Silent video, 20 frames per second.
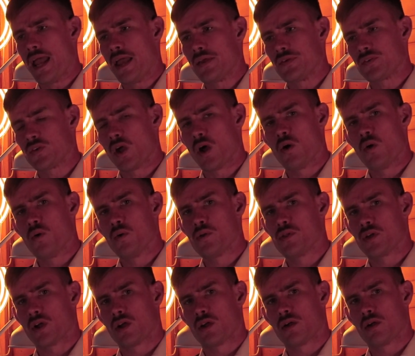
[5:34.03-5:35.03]
So
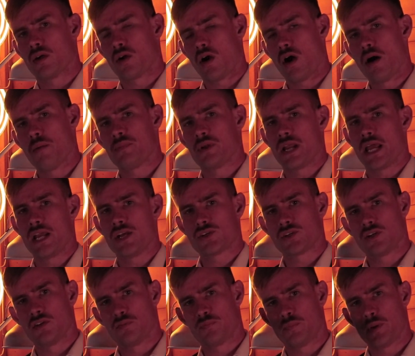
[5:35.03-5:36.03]
the
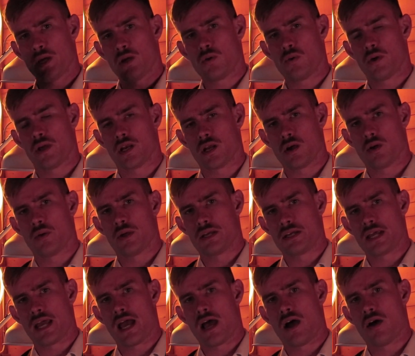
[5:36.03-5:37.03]
combination of Bitcoin going
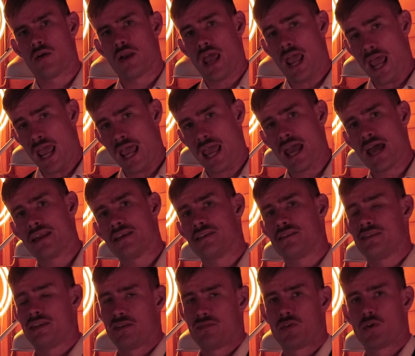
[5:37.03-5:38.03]
down
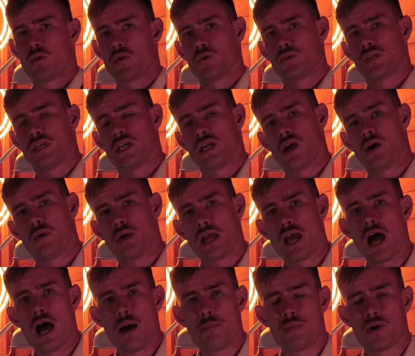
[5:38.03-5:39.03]
and difficulty going
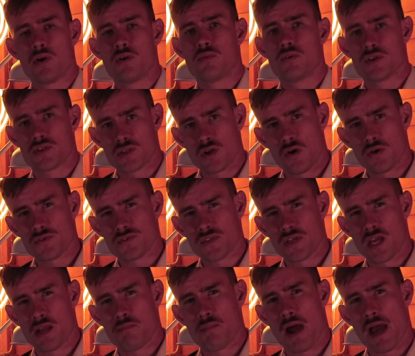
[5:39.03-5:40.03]
up results
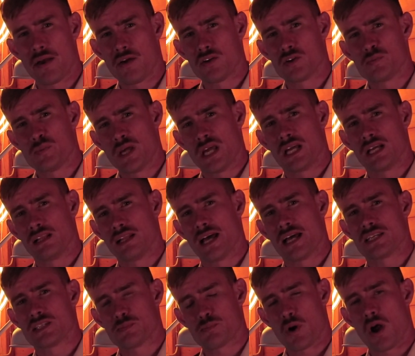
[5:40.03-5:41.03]
in miners being
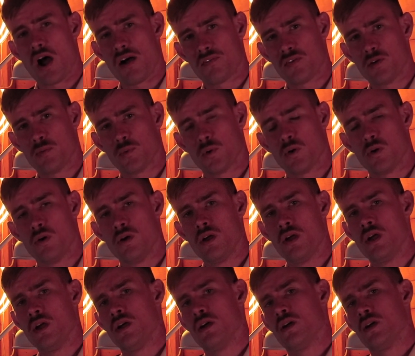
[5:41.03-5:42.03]
less profitable.
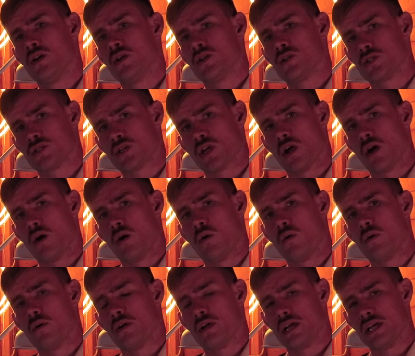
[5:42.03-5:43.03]

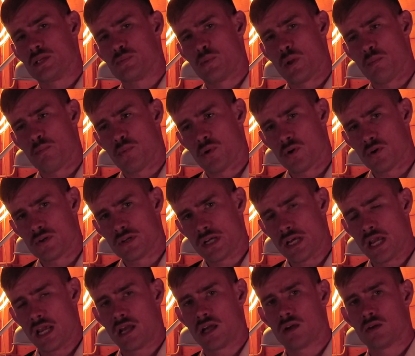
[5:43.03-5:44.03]
So it's been
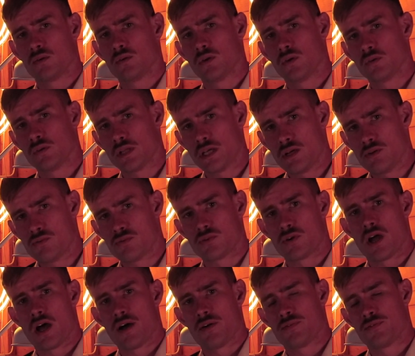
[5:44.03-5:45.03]
particularly
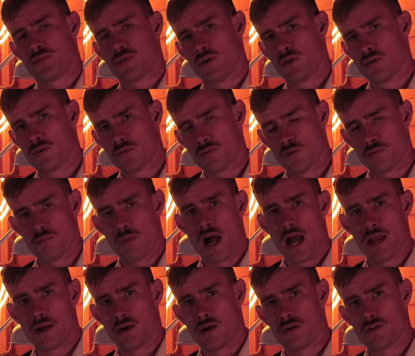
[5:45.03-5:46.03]
rough for
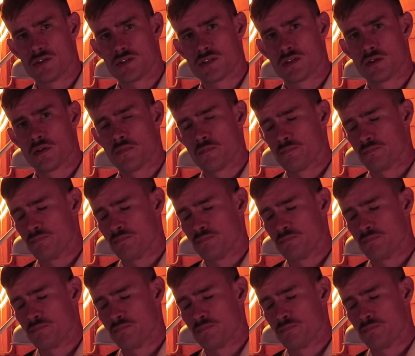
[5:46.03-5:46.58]
miners.